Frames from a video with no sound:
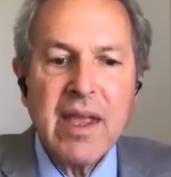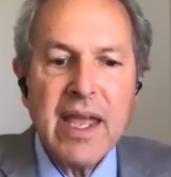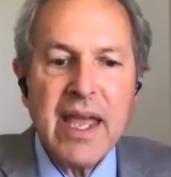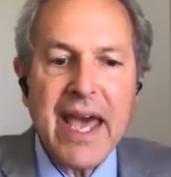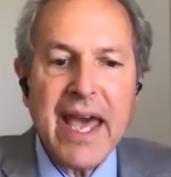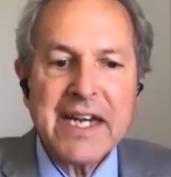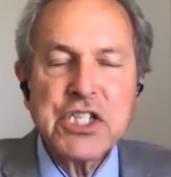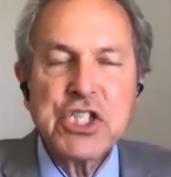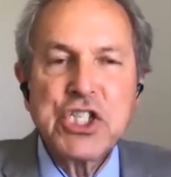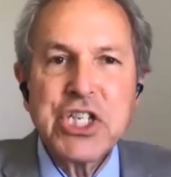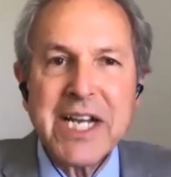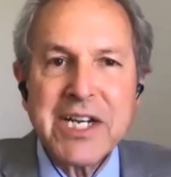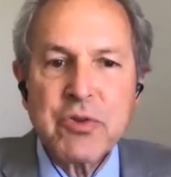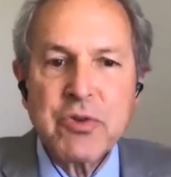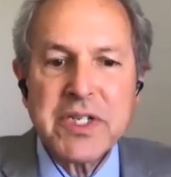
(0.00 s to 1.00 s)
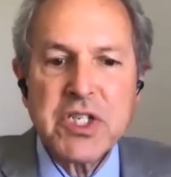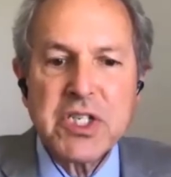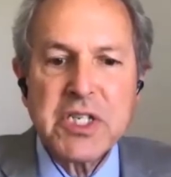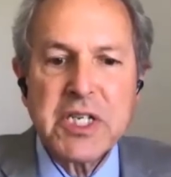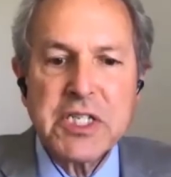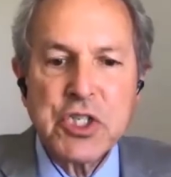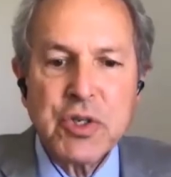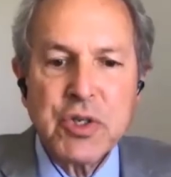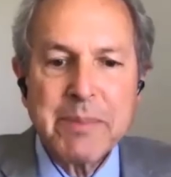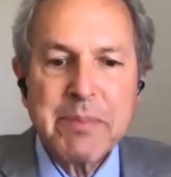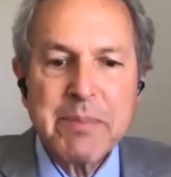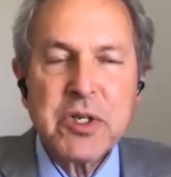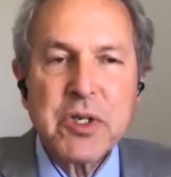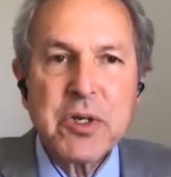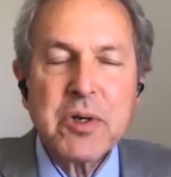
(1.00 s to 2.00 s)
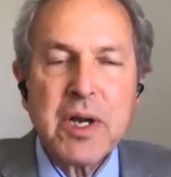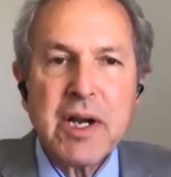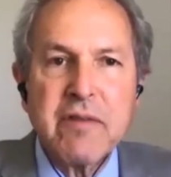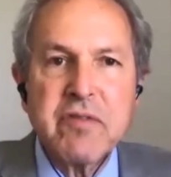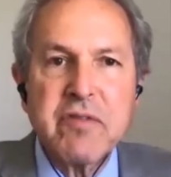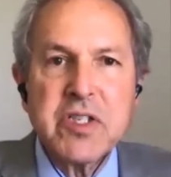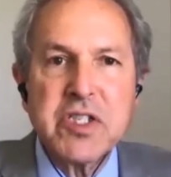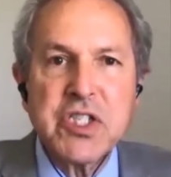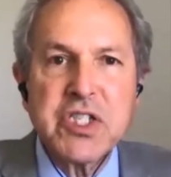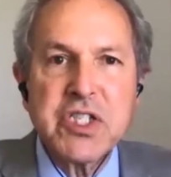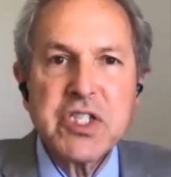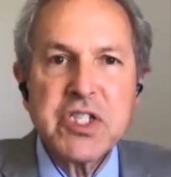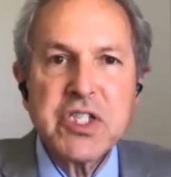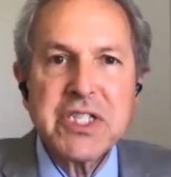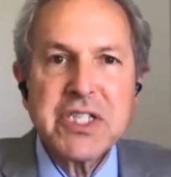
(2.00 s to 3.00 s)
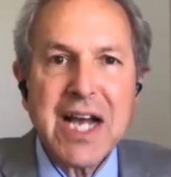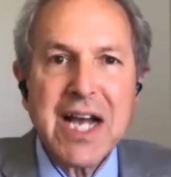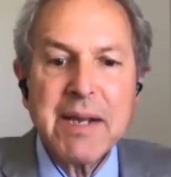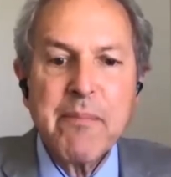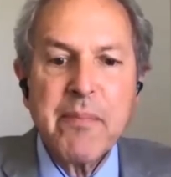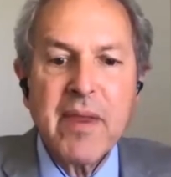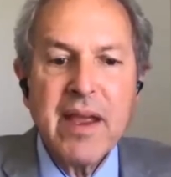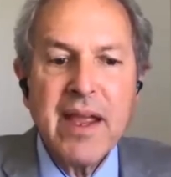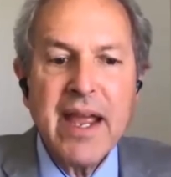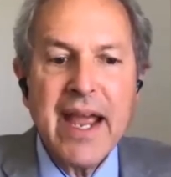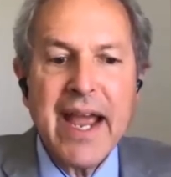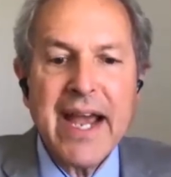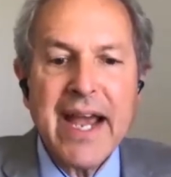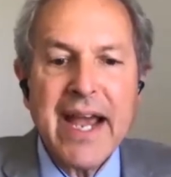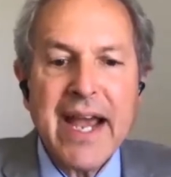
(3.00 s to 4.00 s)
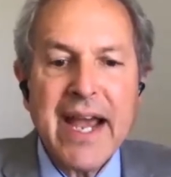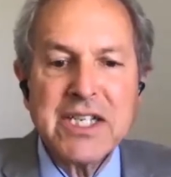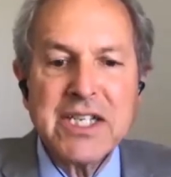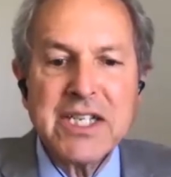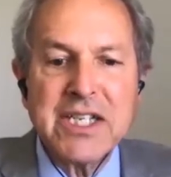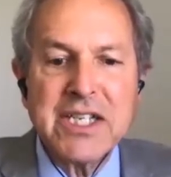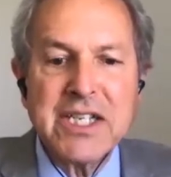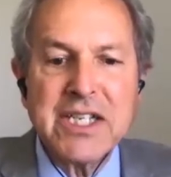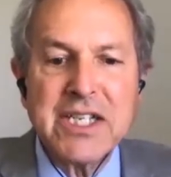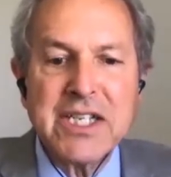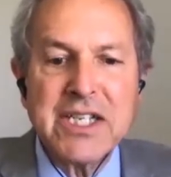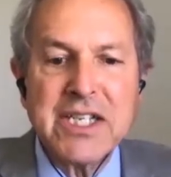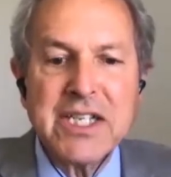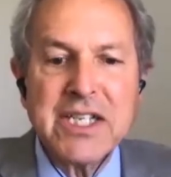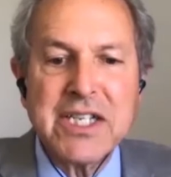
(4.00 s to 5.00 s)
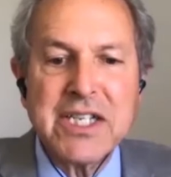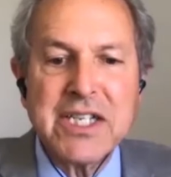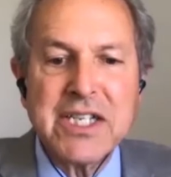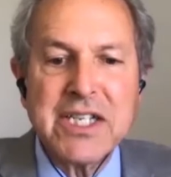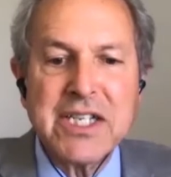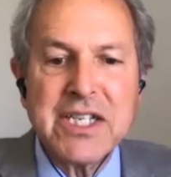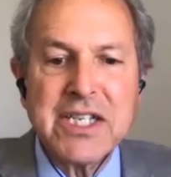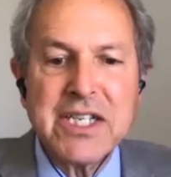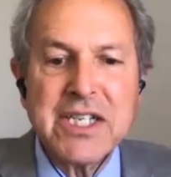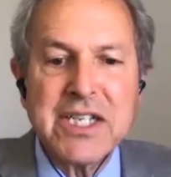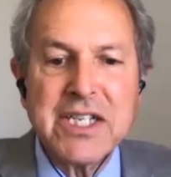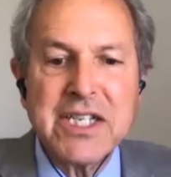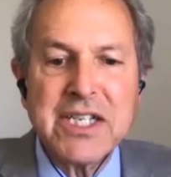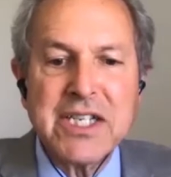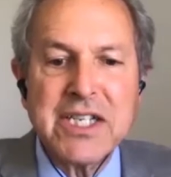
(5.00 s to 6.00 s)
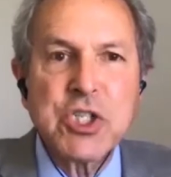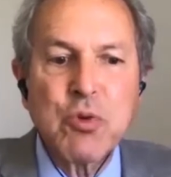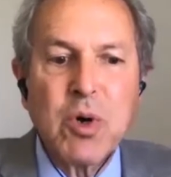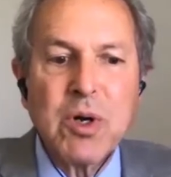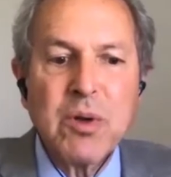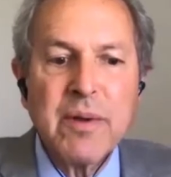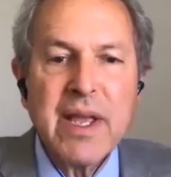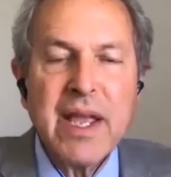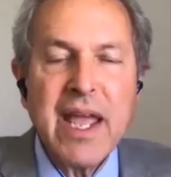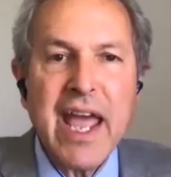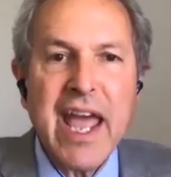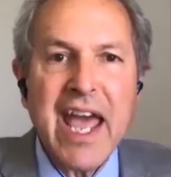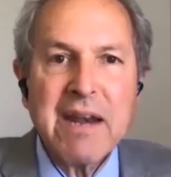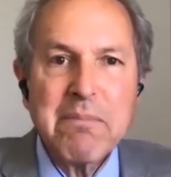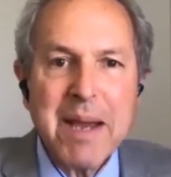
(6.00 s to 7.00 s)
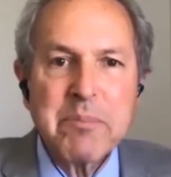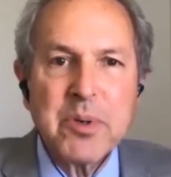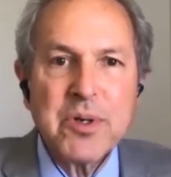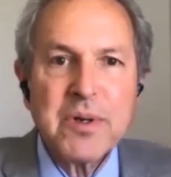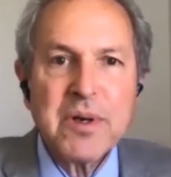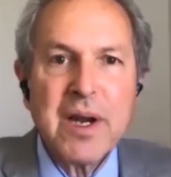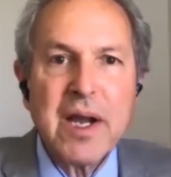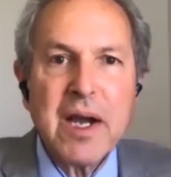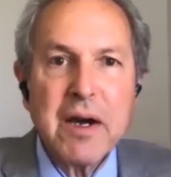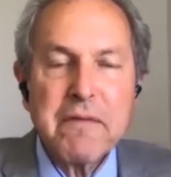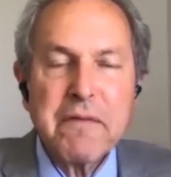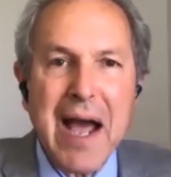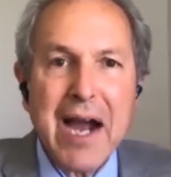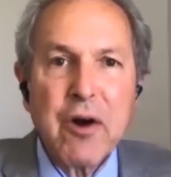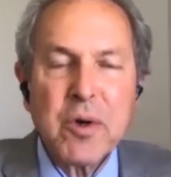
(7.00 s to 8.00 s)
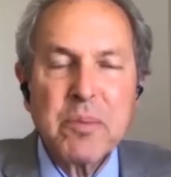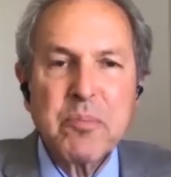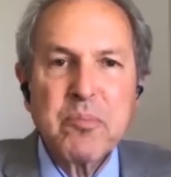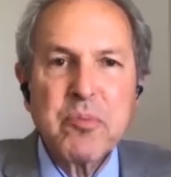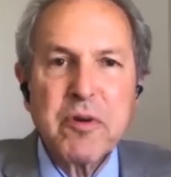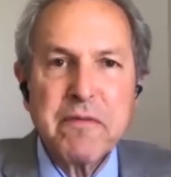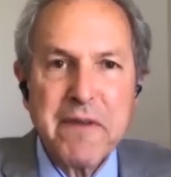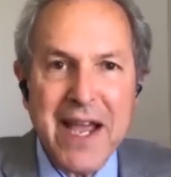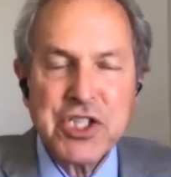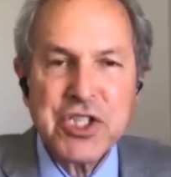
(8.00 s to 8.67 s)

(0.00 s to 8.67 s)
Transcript: and a generous contributor of his time as a public intellectual and member of our profession.